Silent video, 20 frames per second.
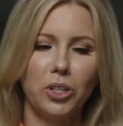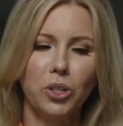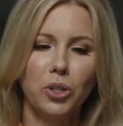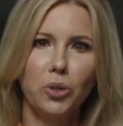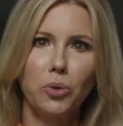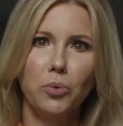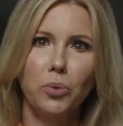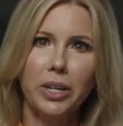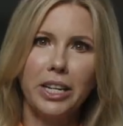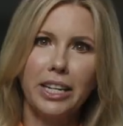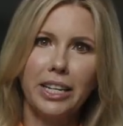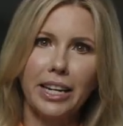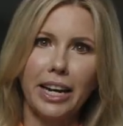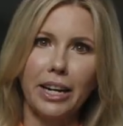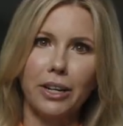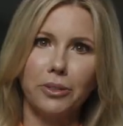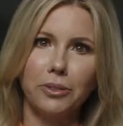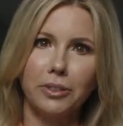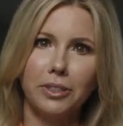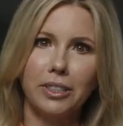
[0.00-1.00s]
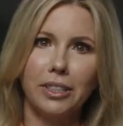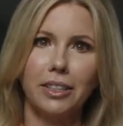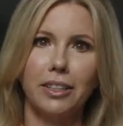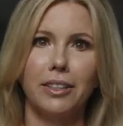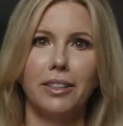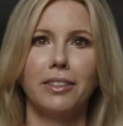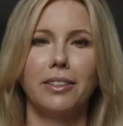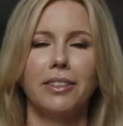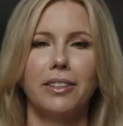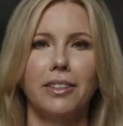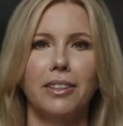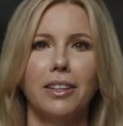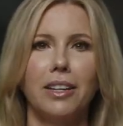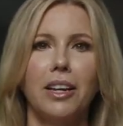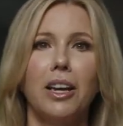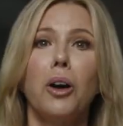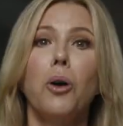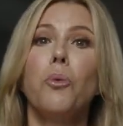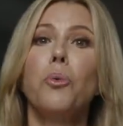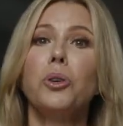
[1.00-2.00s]
you weed out.
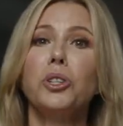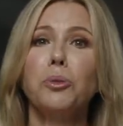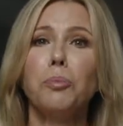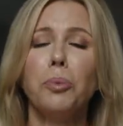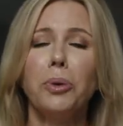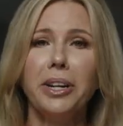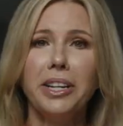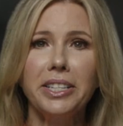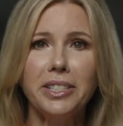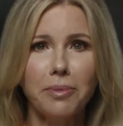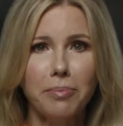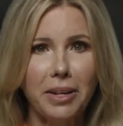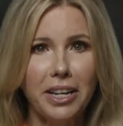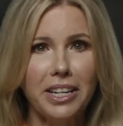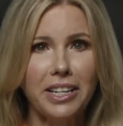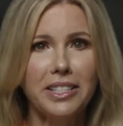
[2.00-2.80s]
Which brings me